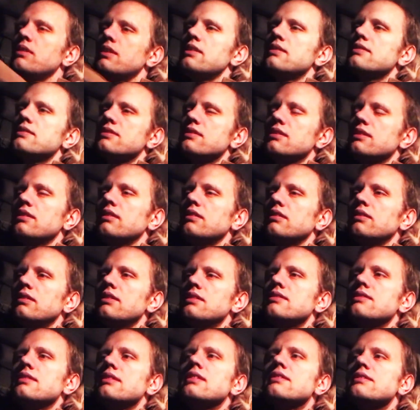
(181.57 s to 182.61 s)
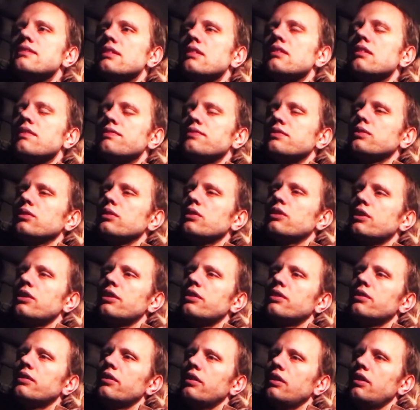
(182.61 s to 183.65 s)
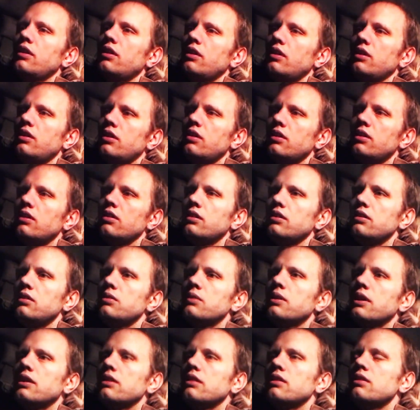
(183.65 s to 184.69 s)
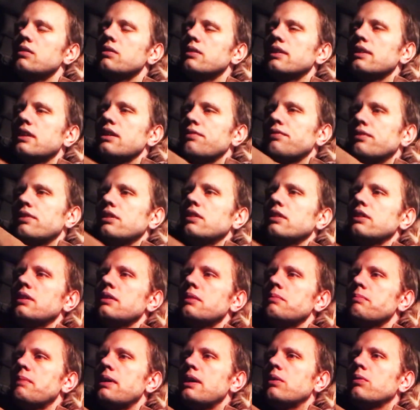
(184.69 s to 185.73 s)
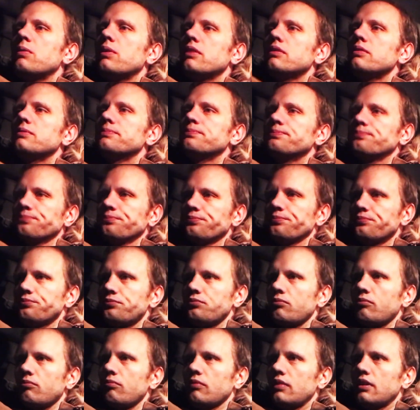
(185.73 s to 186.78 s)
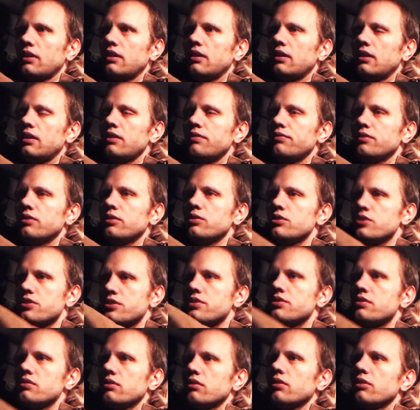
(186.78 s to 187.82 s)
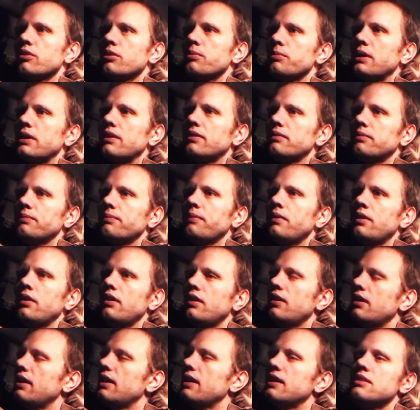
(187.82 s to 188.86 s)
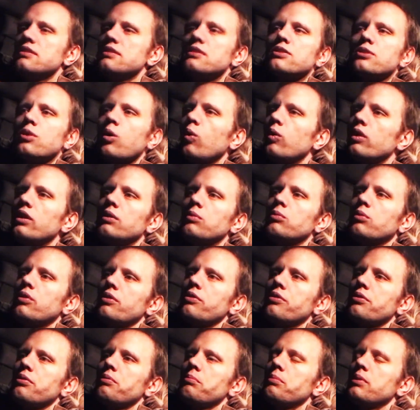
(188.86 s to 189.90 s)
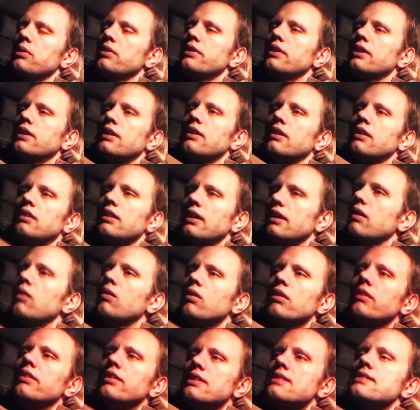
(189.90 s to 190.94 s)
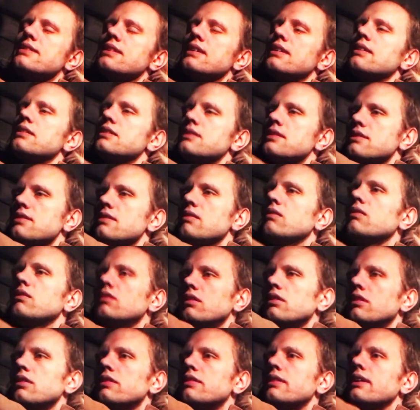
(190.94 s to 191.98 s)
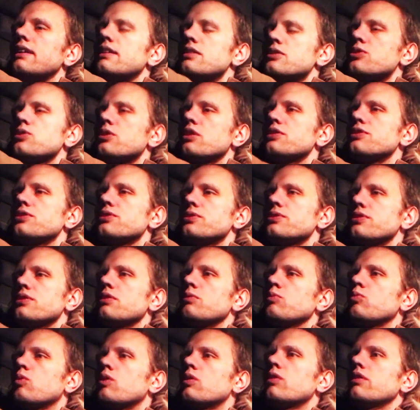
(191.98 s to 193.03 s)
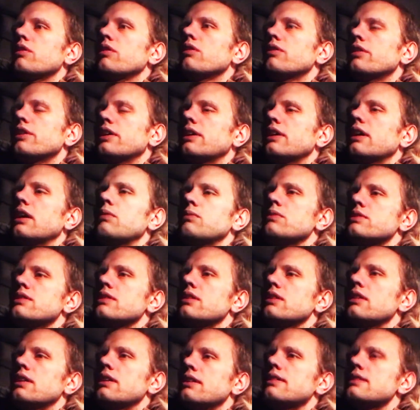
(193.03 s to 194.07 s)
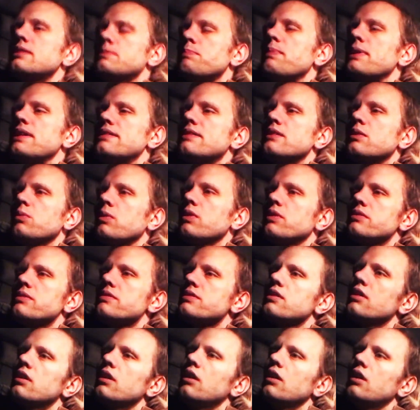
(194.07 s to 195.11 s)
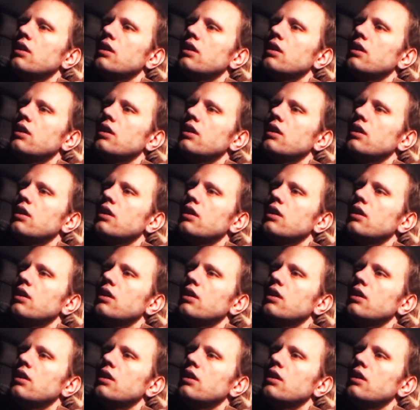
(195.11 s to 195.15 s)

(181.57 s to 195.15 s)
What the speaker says: It's easy enough to learn, and you can definitely make one if you just learn about it. And it's totally worth building, like, all of these things, all data structures are worth learning, I would say, like these basic ones.